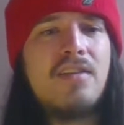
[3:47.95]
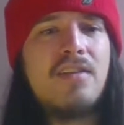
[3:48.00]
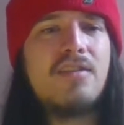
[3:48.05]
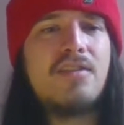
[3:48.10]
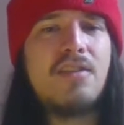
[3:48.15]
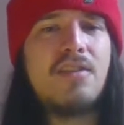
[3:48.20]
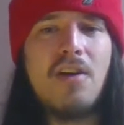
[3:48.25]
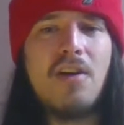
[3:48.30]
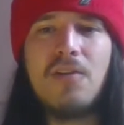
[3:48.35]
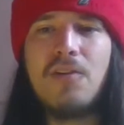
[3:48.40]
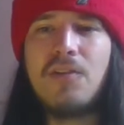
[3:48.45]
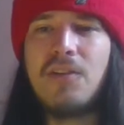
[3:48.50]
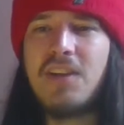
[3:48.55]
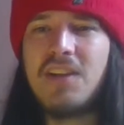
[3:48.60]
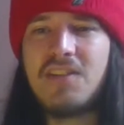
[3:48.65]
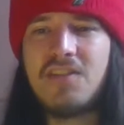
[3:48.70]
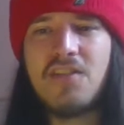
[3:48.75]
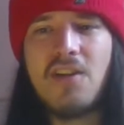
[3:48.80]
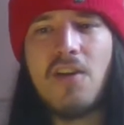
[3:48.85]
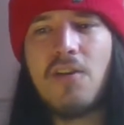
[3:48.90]
So
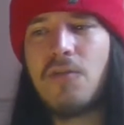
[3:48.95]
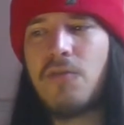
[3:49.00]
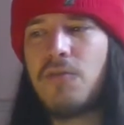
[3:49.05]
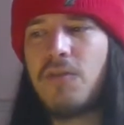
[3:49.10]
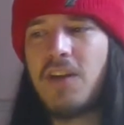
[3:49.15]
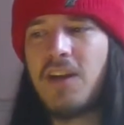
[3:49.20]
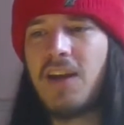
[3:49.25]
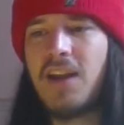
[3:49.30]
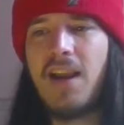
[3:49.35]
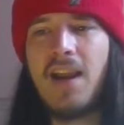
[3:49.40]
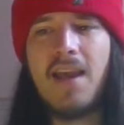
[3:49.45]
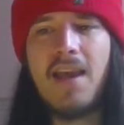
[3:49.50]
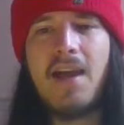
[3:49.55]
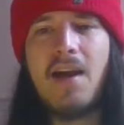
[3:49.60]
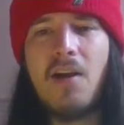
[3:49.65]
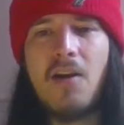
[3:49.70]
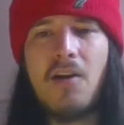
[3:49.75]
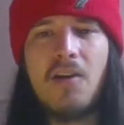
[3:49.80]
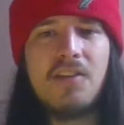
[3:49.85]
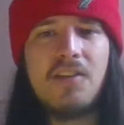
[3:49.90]
there's no
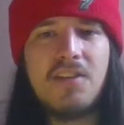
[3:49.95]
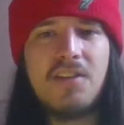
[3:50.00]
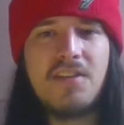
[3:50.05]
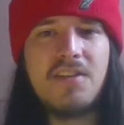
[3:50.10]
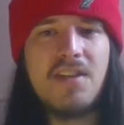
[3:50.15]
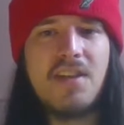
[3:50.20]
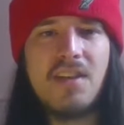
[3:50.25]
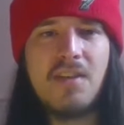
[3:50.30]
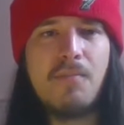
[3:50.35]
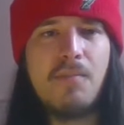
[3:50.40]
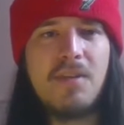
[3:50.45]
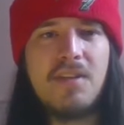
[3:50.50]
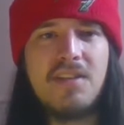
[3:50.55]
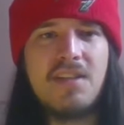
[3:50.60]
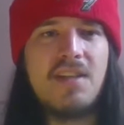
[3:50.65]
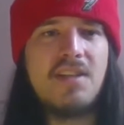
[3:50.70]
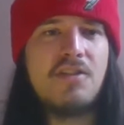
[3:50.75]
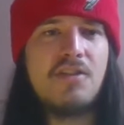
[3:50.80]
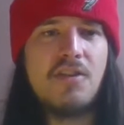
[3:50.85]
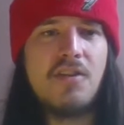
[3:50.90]
clear answers at the
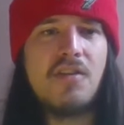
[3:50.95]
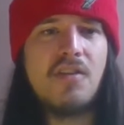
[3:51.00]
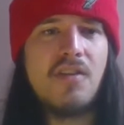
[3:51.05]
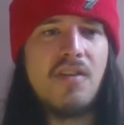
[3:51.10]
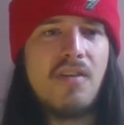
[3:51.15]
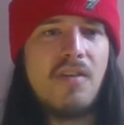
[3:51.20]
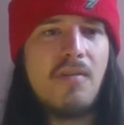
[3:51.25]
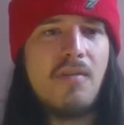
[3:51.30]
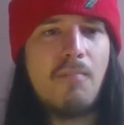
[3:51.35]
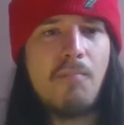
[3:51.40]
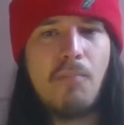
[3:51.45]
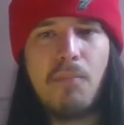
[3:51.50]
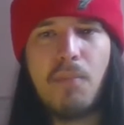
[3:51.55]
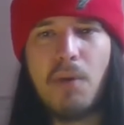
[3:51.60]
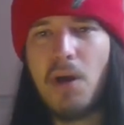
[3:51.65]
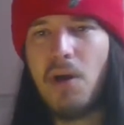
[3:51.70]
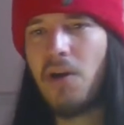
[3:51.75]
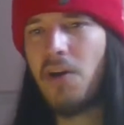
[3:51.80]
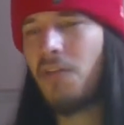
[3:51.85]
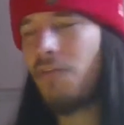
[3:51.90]
position. Part